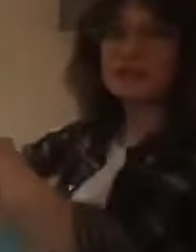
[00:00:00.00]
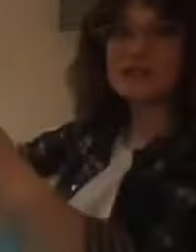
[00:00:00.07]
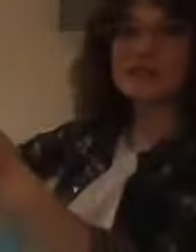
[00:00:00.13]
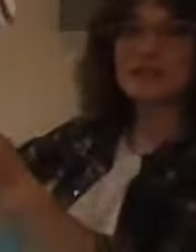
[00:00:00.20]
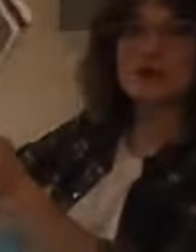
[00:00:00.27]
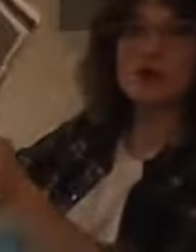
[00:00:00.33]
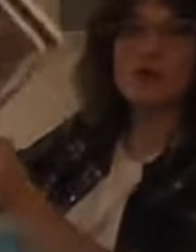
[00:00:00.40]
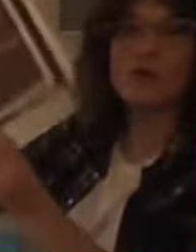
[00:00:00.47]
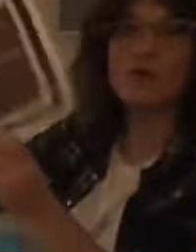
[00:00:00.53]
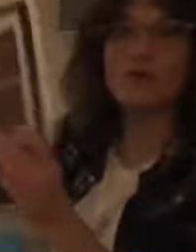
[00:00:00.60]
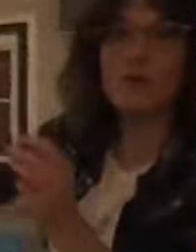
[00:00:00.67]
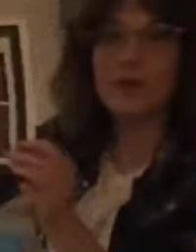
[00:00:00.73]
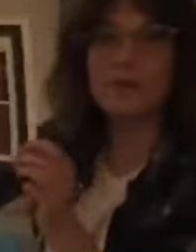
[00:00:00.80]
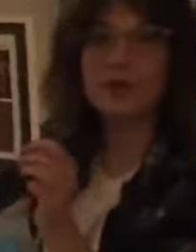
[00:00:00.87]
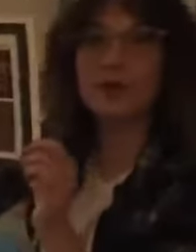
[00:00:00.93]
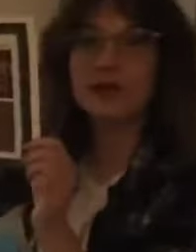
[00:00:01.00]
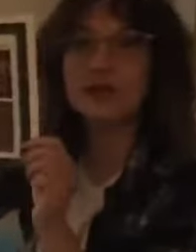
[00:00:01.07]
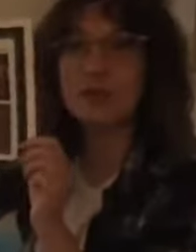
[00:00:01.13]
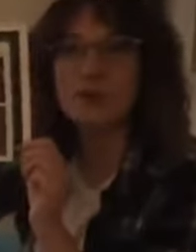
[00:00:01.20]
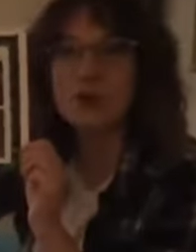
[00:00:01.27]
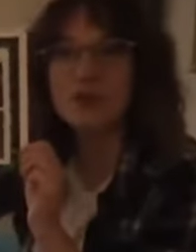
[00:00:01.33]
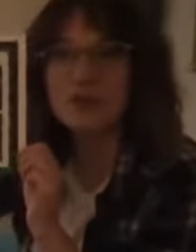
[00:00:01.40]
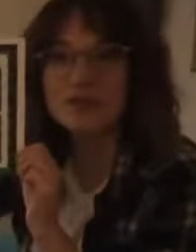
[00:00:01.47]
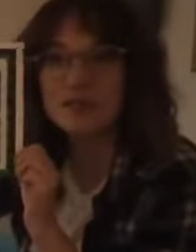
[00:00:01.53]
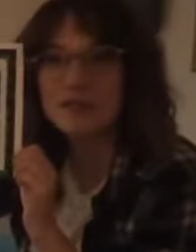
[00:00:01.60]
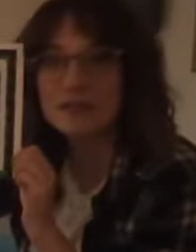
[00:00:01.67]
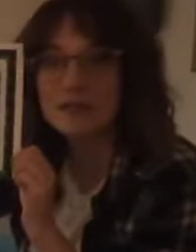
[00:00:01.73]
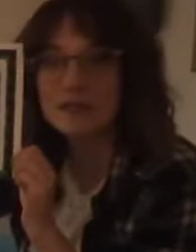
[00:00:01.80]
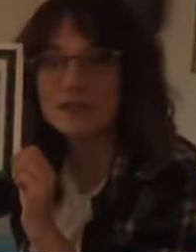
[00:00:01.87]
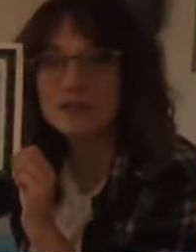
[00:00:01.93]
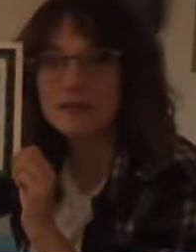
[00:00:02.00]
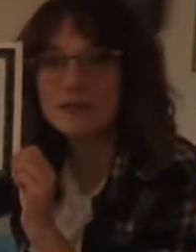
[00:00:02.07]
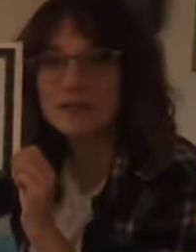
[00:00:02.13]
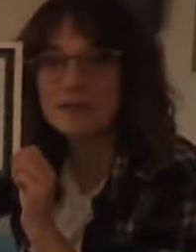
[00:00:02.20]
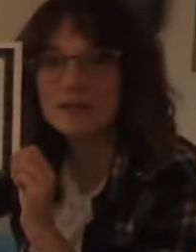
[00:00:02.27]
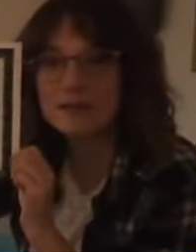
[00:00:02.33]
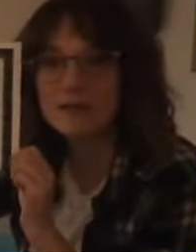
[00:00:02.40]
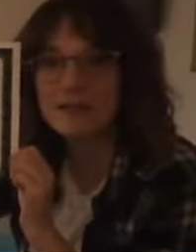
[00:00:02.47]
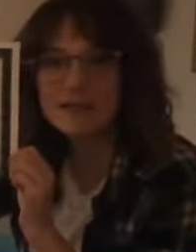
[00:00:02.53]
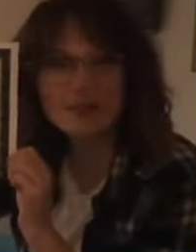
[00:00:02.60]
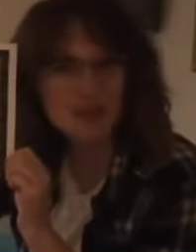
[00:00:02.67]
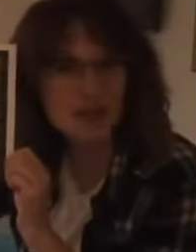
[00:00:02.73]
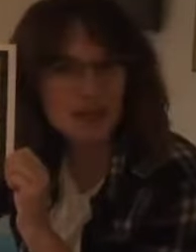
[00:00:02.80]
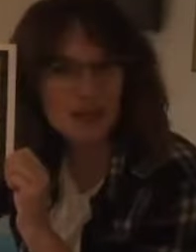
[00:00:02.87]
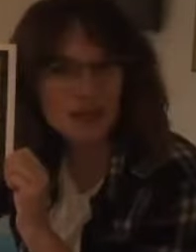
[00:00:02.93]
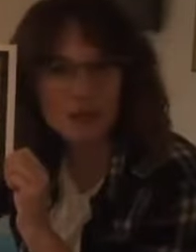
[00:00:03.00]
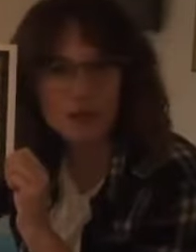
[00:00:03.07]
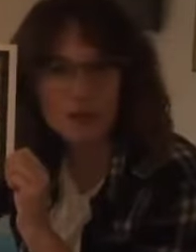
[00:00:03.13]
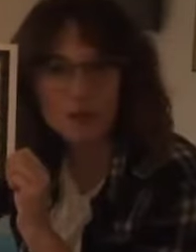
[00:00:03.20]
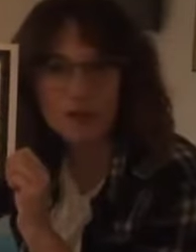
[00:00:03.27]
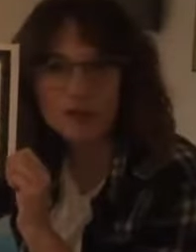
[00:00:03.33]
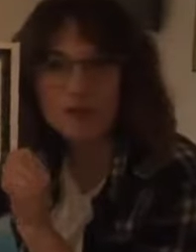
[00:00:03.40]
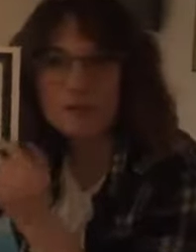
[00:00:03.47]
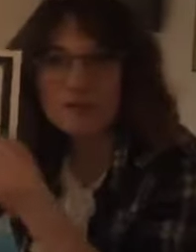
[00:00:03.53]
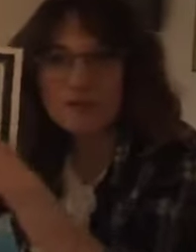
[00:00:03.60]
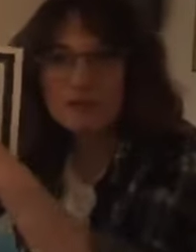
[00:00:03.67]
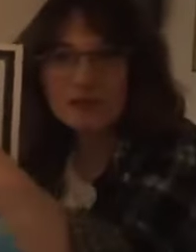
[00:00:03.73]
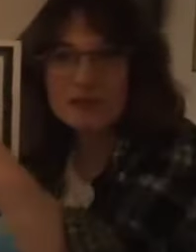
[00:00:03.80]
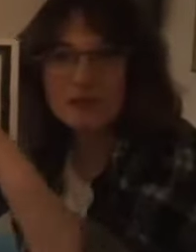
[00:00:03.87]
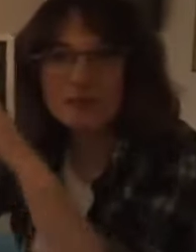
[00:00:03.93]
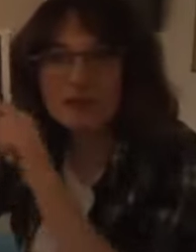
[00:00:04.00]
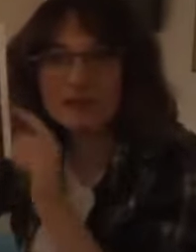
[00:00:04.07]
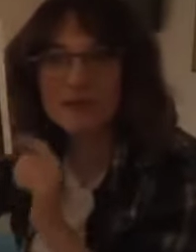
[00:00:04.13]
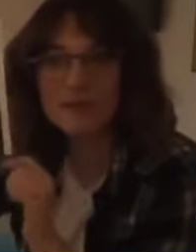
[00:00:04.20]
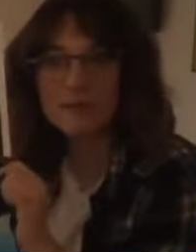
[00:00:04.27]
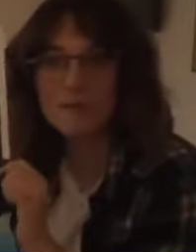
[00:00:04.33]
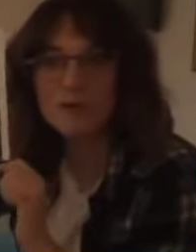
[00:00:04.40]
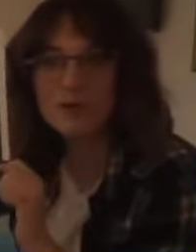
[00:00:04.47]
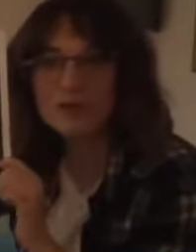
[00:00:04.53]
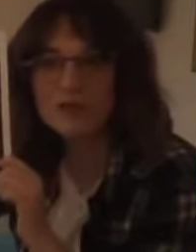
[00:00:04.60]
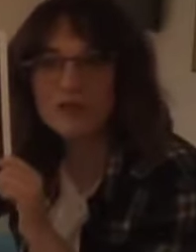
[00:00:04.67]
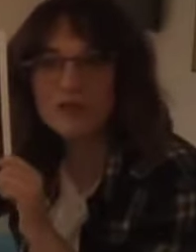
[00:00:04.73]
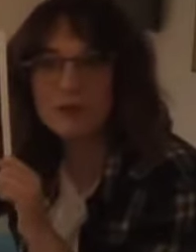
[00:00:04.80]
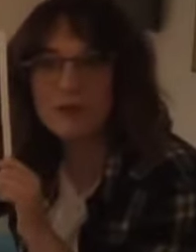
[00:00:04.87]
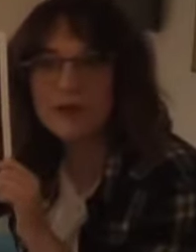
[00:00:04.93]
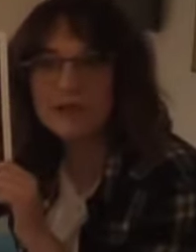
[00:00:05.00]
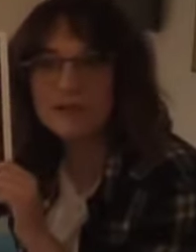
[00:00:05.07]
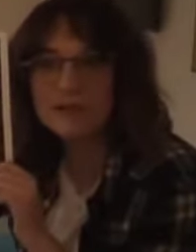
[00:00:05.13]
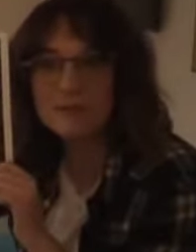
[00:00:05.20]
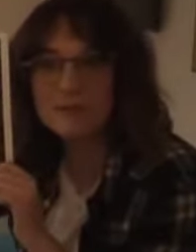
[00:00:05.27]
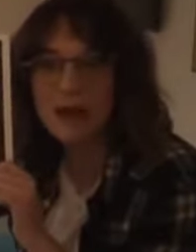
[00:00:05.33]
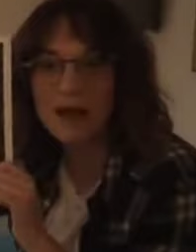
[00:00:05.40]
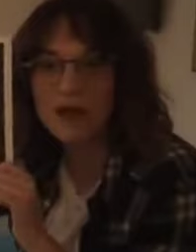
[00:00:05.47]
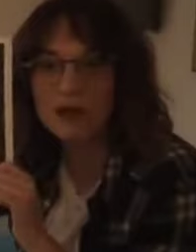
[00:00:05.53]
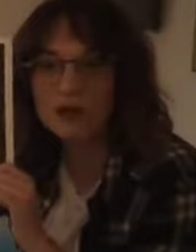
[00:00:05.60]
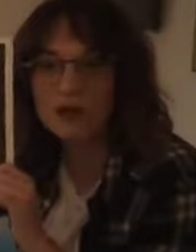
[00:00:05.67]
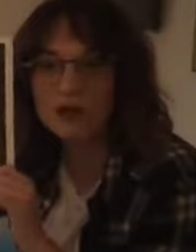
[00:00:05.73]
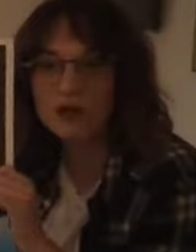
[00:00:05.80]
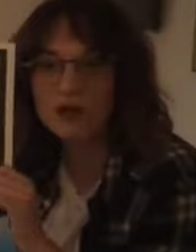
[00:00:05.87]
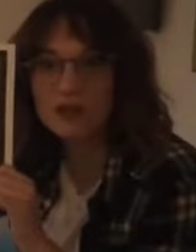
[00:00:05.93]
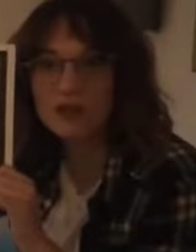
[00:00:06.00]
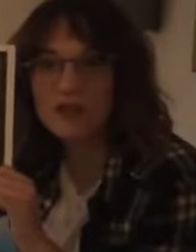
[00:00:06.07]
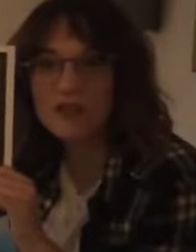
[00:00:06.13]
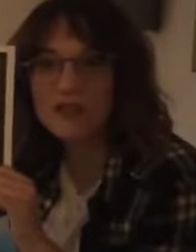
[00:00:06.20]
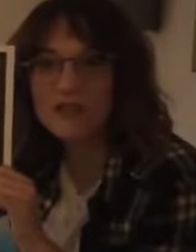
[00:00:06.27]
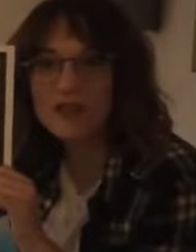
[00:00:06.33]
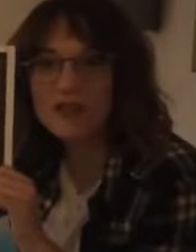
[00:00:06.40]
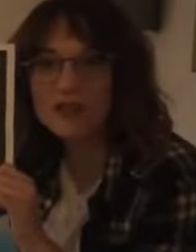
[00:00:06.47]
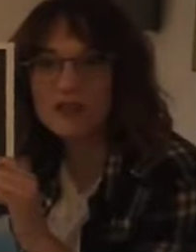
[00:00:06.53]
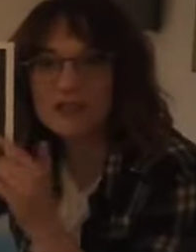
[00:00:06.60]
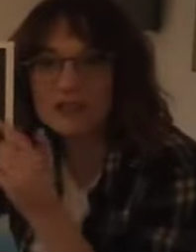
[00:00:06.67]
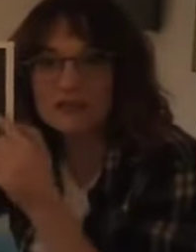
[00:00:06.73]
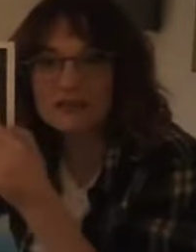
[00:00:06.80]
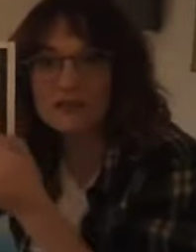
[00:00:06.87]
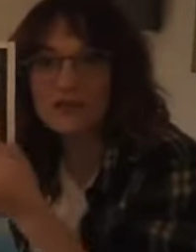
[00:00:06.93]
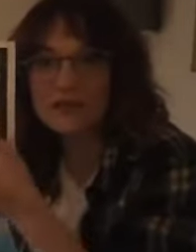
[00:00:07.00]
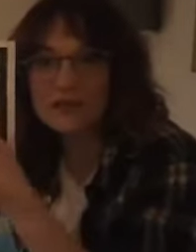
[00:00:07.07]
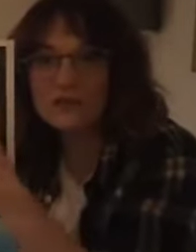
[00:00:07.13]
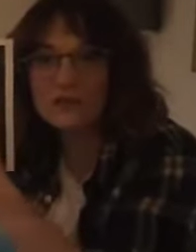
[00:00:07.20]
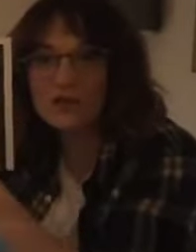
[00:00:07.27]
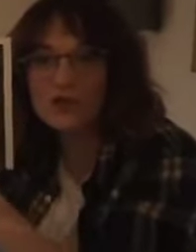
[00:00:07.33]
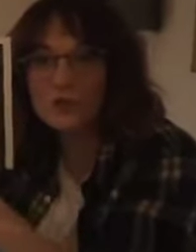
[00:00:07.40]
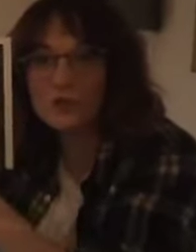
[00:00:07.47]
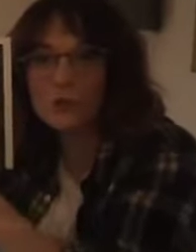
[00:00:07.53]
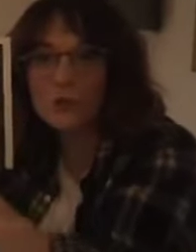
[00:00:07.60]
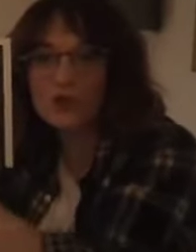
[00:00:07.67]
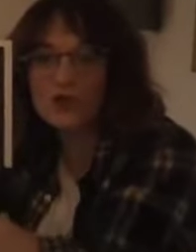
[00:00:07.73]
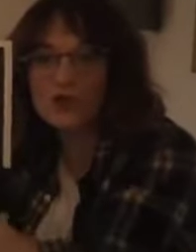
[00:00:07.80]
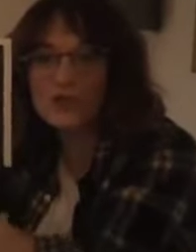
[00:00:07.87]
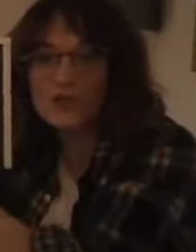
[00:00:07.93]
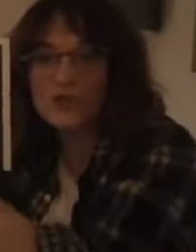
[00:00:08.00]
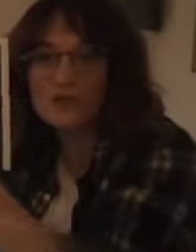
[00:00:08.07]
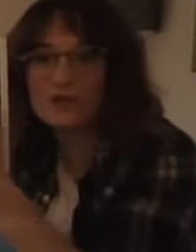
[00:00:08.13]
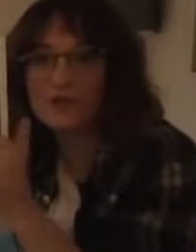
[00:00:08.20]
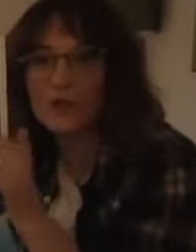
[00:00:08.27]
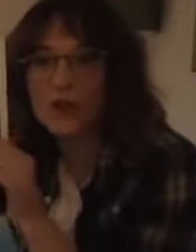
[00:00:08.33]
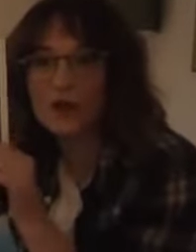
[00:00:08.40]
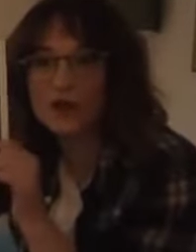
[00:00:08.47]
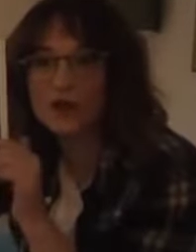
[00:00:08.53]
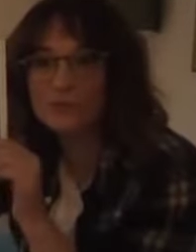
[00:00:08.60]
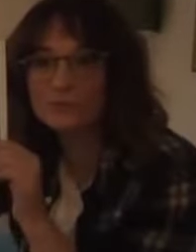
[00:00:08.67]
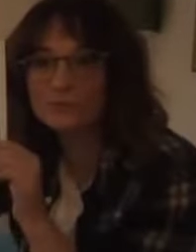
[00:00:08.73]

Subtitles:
this off, put this up on the screen yesterday I think it was, some examples to inspire you. So these are just little swatches of tartan.